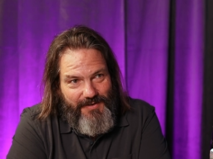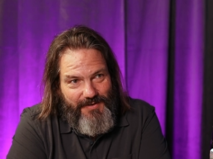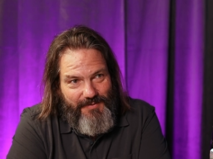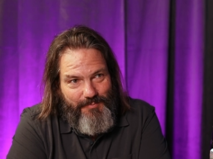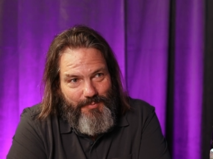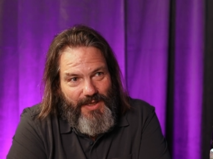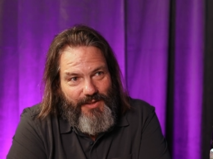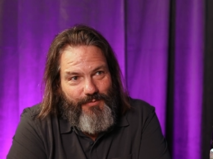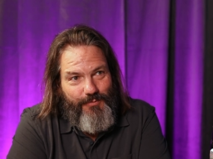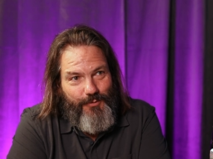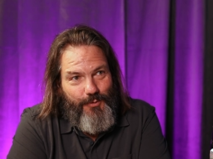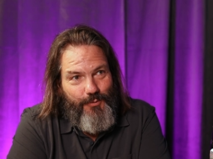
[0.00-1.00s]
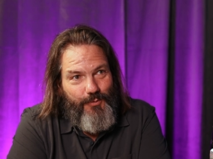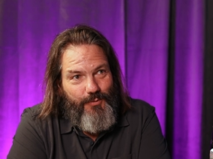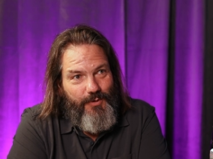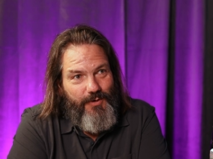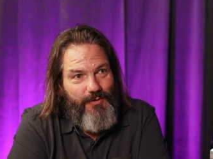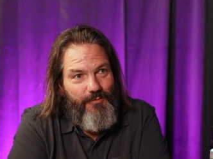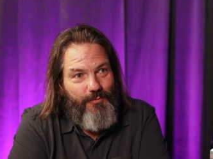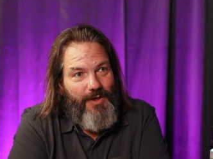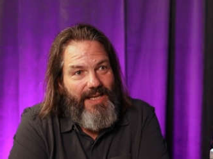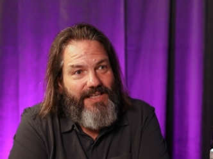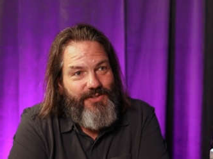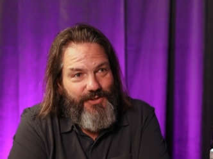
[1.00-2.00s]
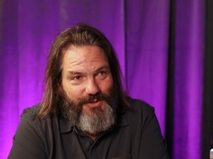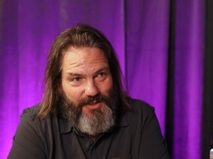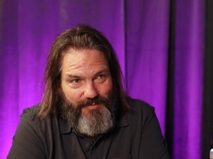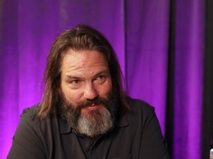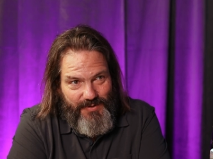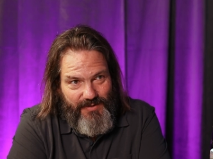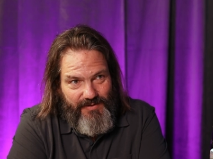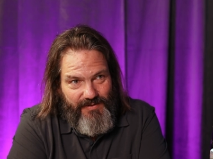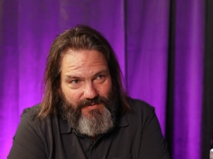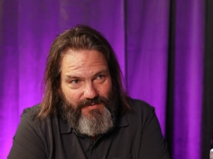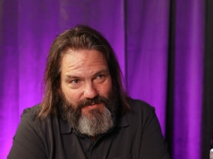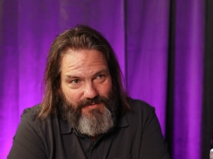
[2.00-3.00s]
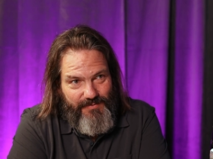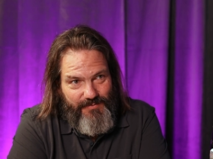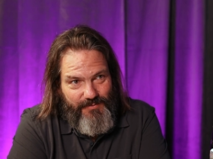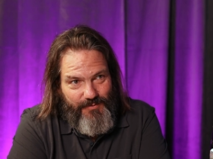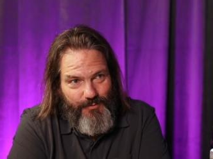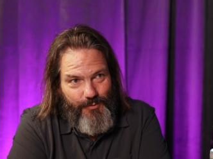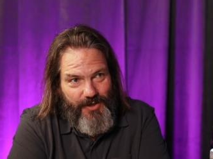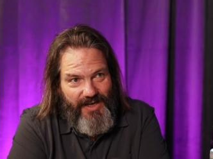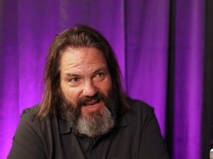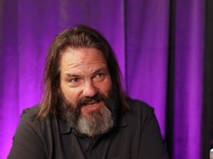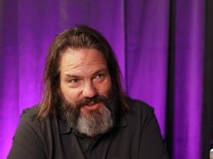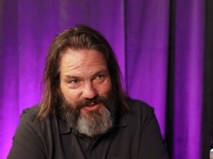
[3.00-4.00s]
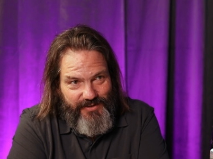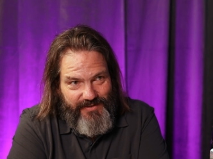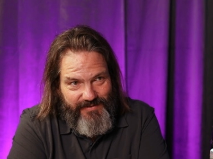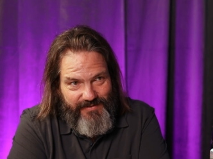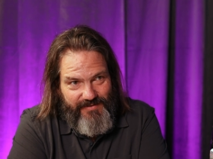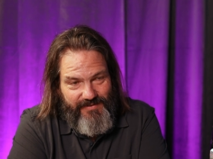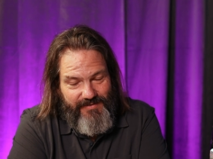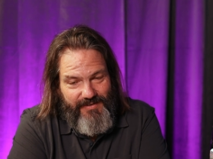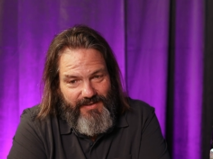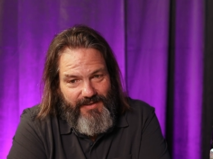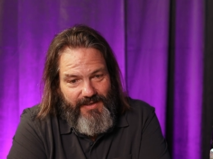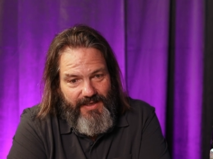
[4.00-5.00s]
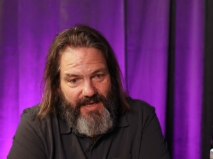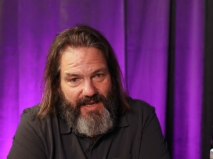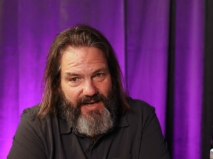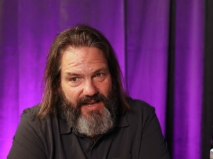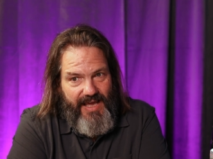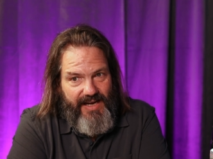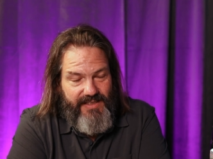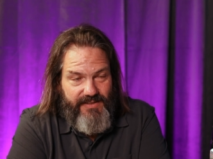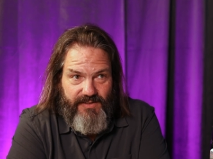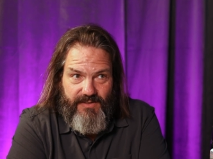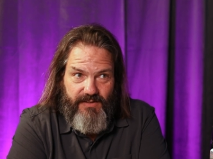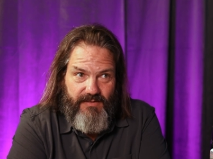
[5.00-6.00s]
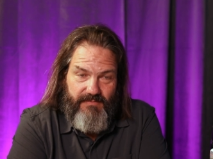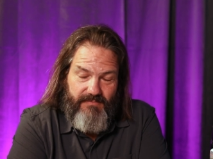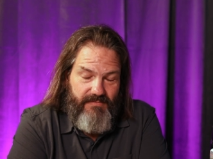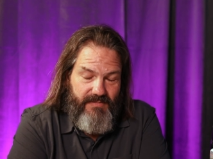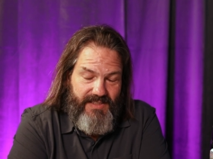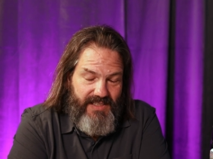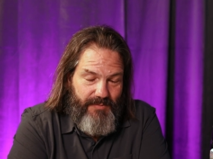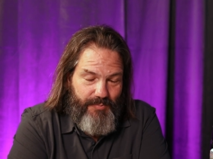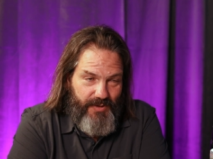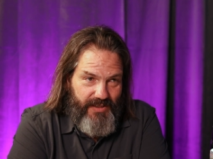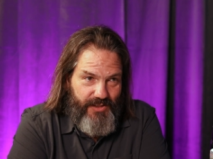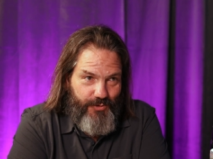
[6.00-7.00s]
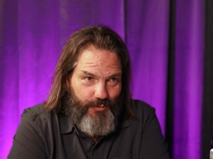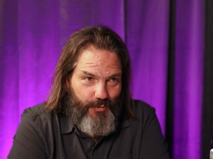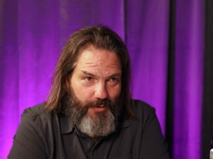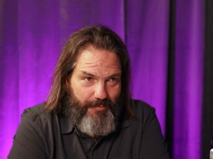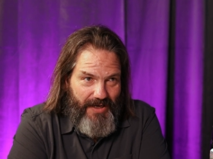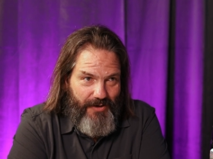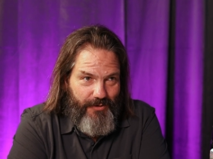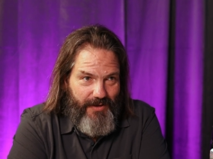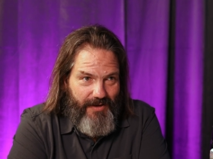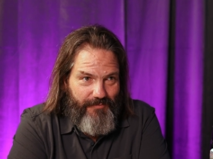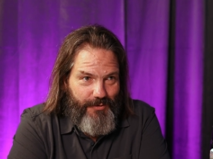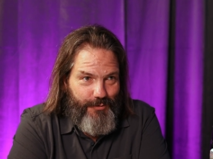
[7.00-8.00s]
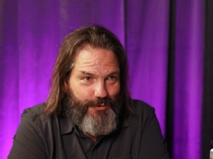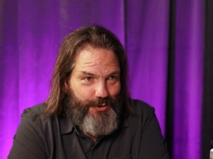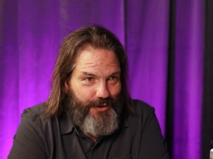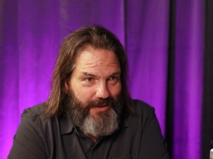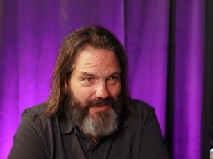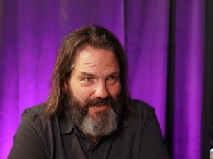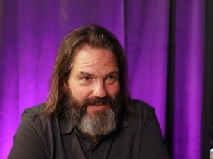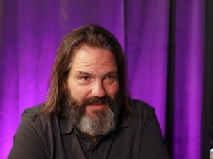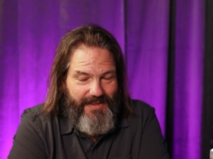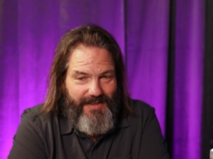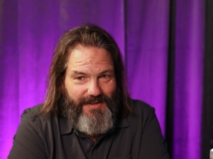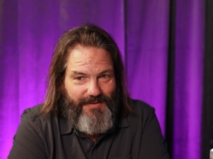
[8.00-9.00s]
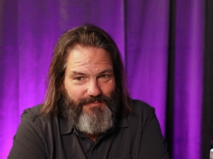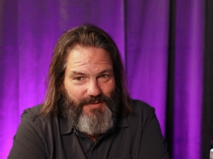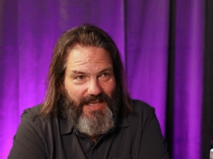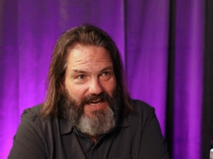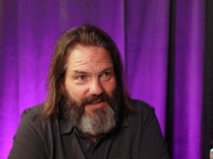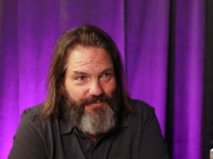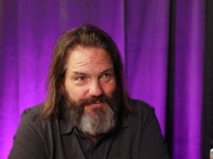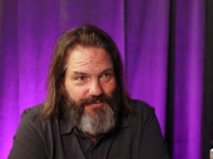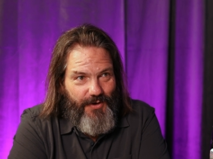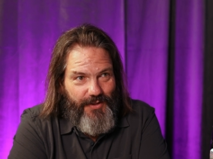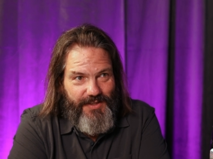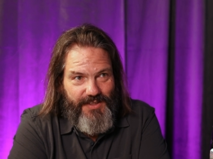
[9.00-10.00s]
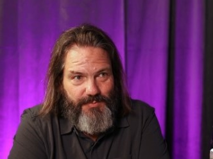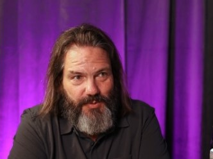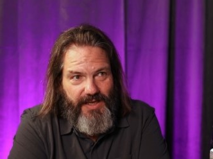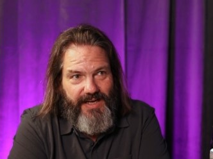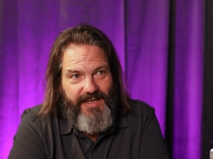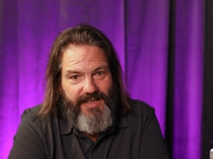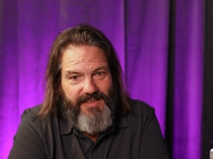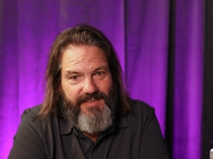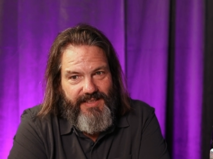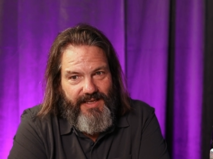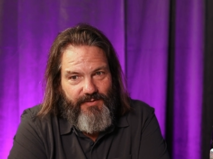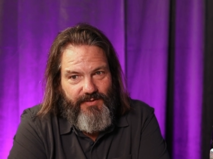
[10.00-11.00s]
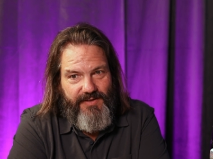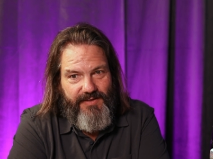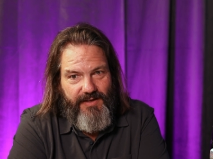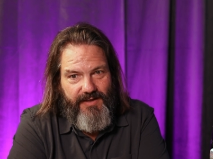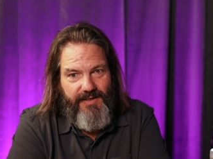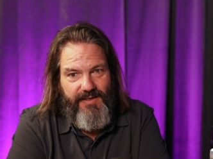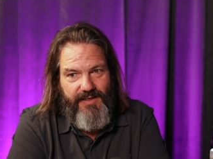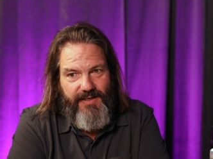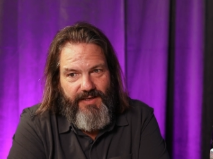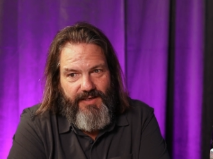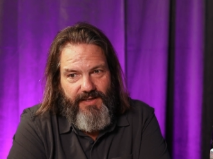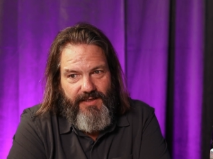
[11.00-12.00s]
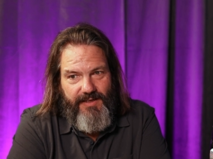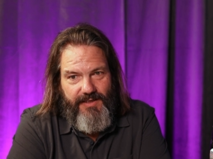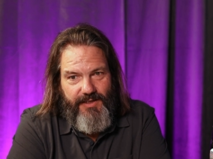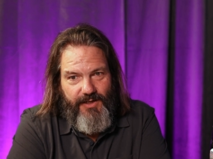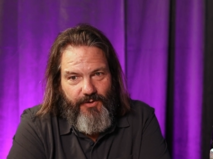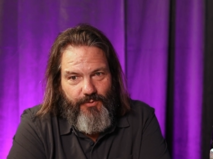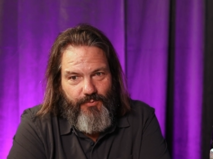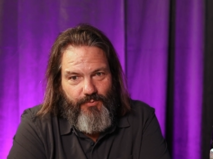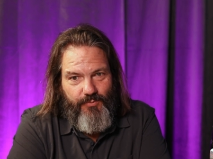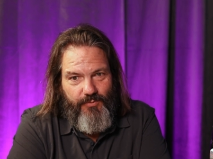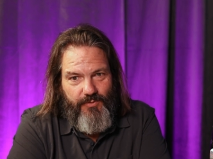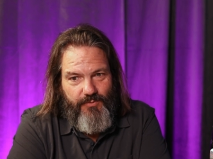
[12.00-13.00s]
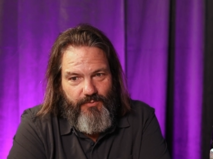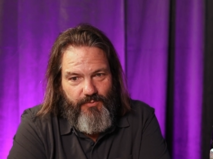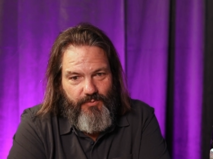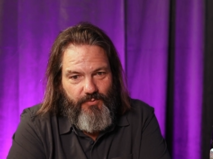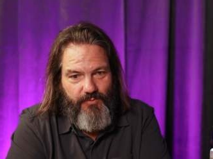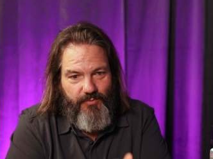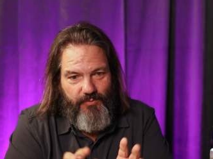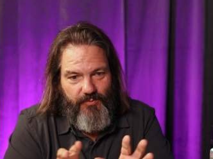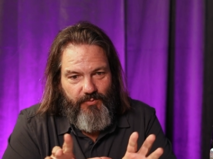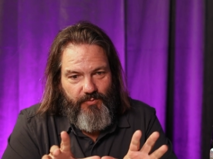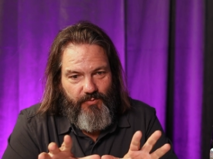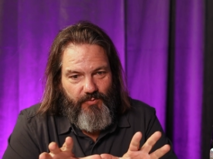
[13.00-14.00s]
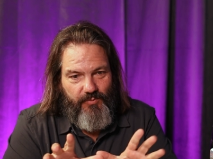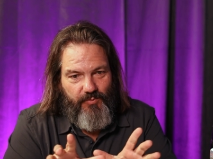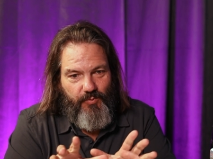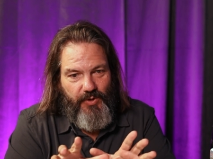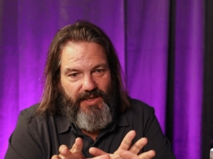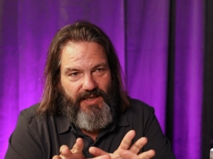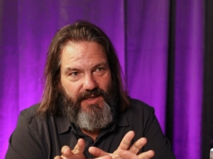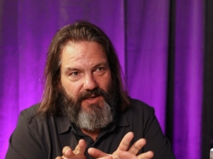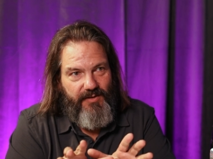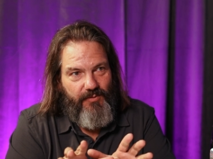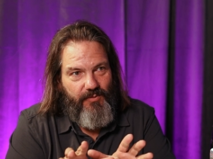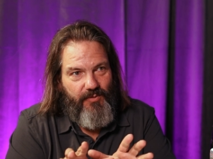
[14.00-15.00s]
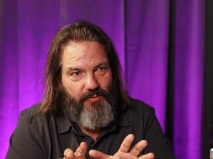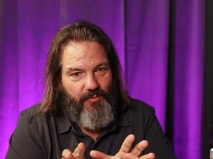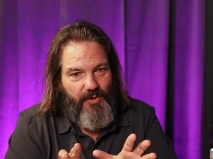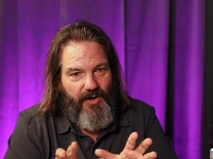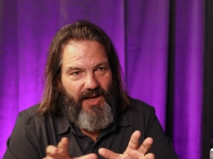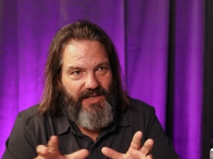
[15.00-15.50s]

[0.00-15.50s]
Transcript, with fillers: But through relationships. Yep. Through connection. Yep. And that is deeply true about evolution and um, life on this planet is that uh, you know we we're not